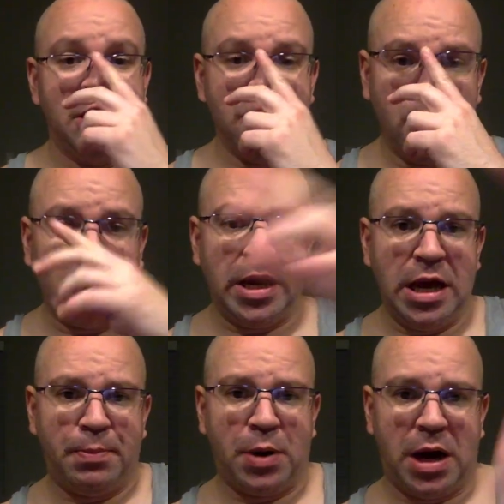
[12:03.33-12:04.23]
You go to
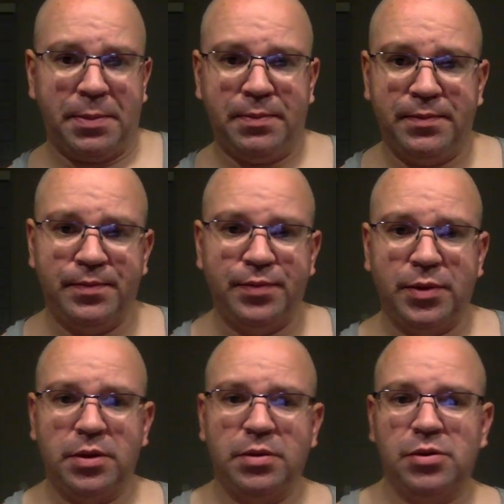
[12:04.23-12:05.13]
hip hop,
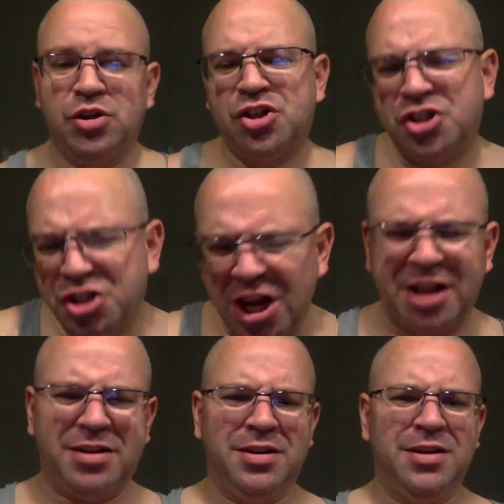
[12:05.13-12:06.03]

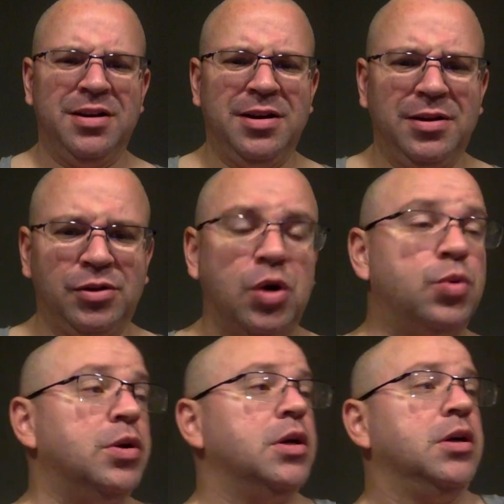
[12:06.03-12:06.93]
shit, dude